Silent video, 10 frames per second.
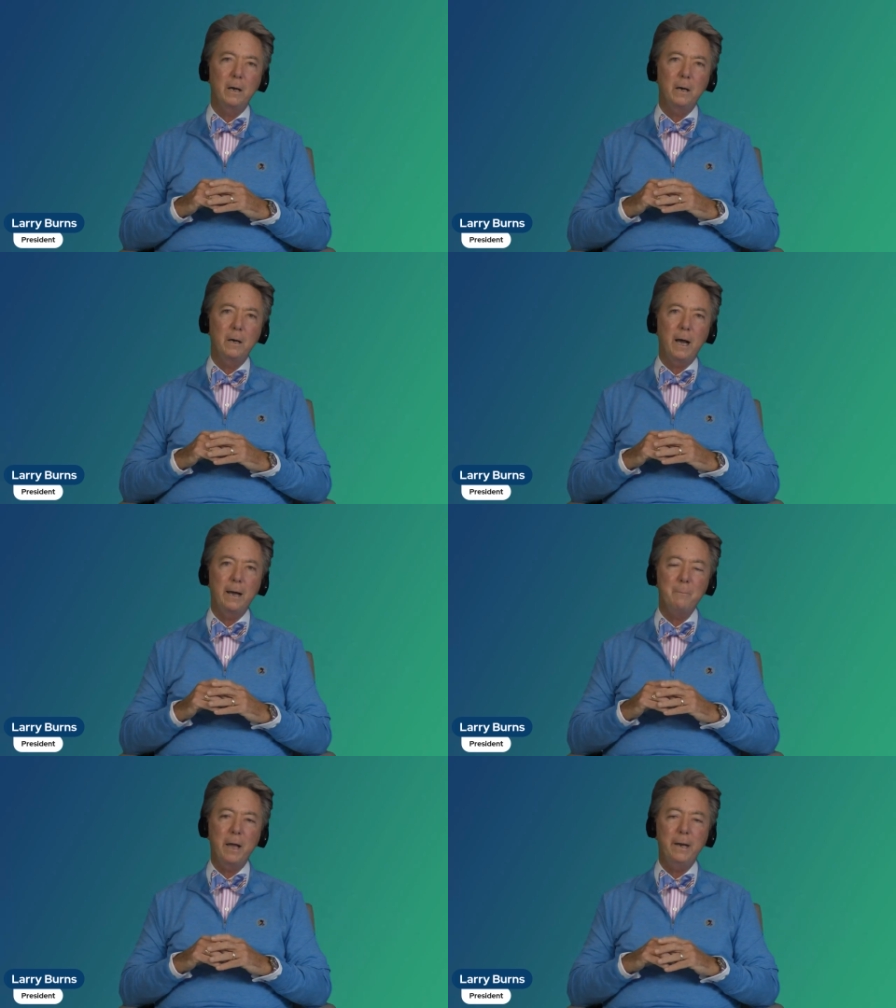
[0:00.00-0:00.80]

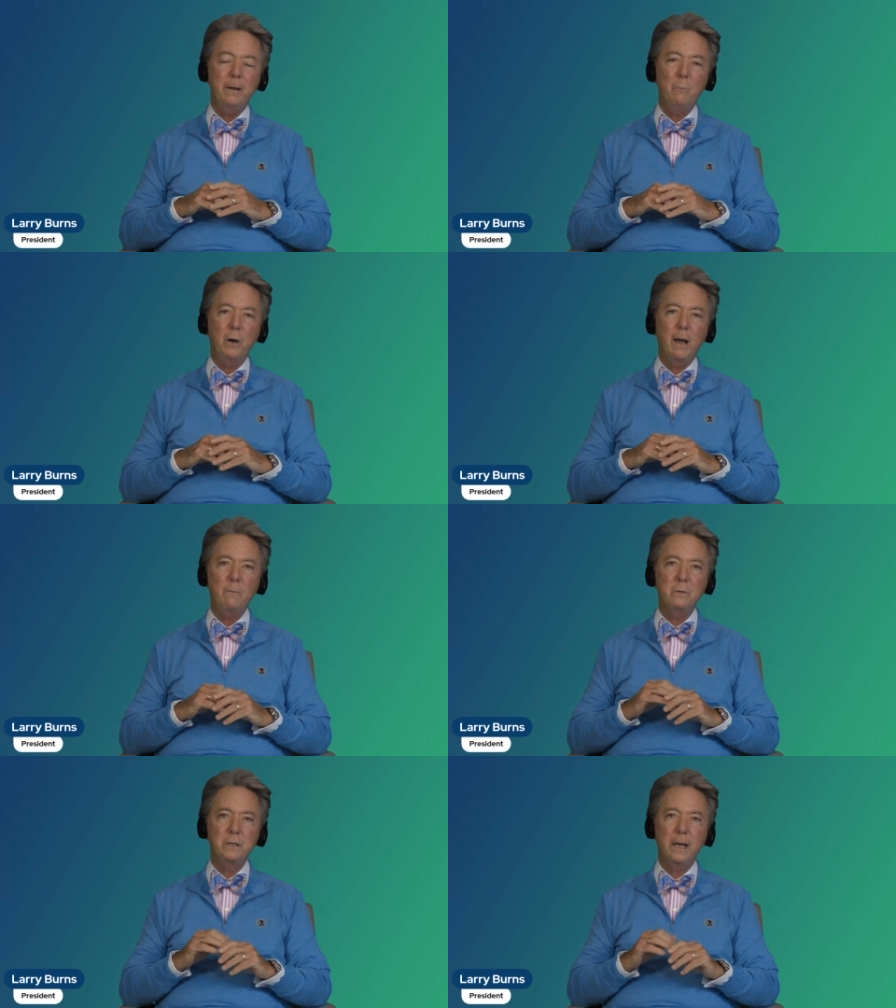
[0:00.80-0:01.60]
I met him when
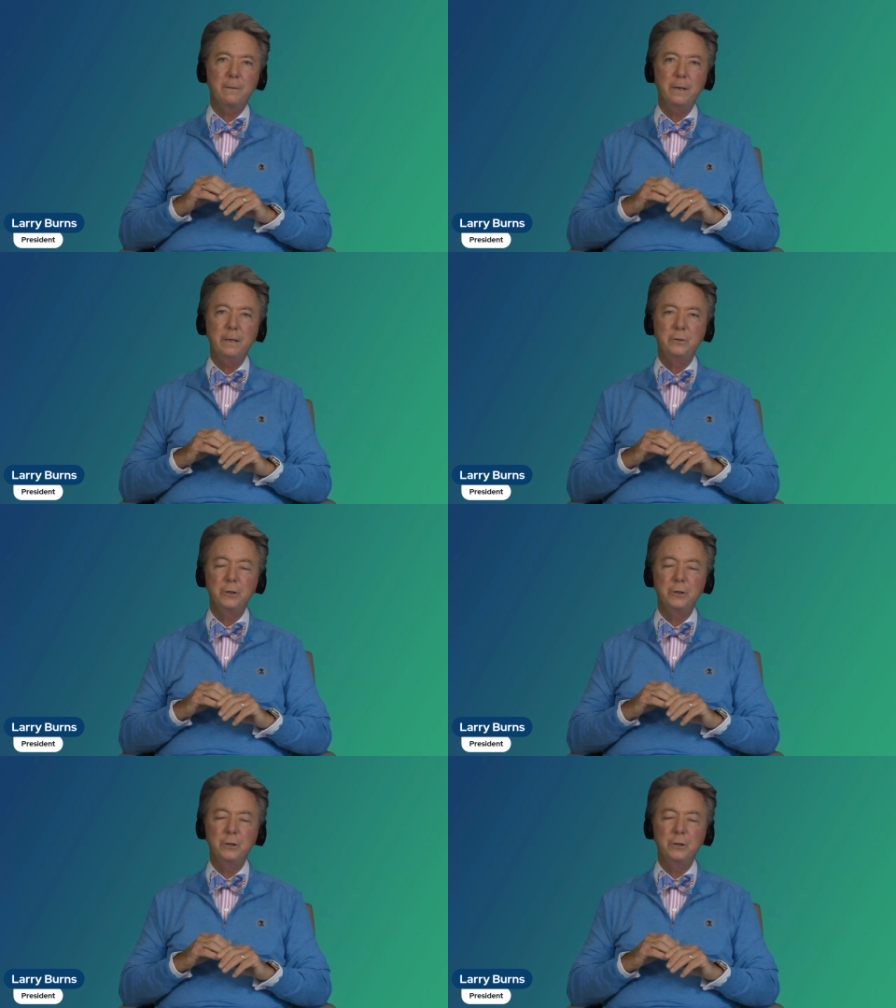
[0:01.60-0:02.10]
I was at the